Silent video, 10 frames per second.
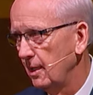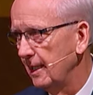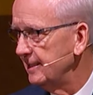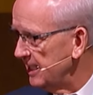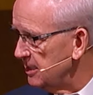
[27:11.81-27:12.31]

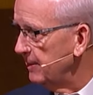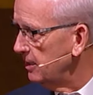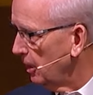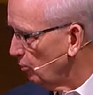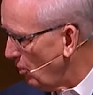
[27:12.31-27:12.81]
It needs to be
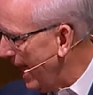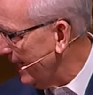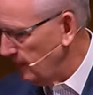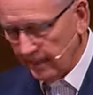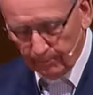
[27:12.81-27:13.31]
done right
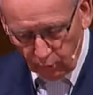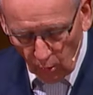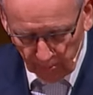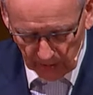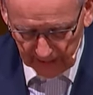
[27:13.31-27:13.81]
and
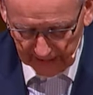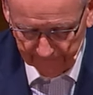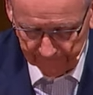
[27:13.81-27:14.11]
appropriately.